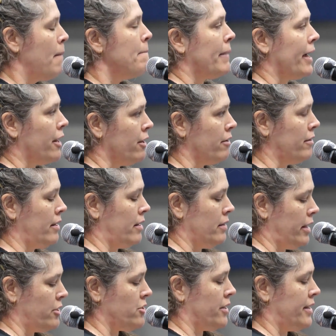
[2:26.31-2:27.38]
by current
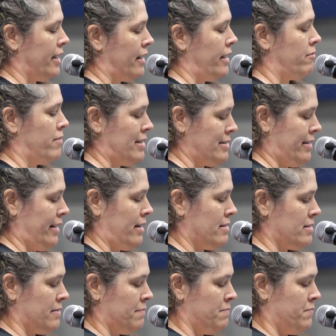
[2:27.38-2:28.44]
Letcher County
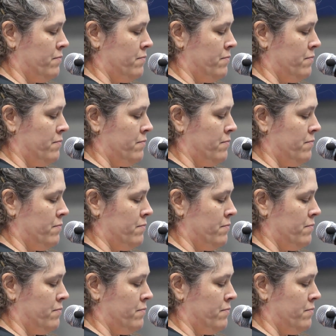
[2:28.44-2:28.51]
residents.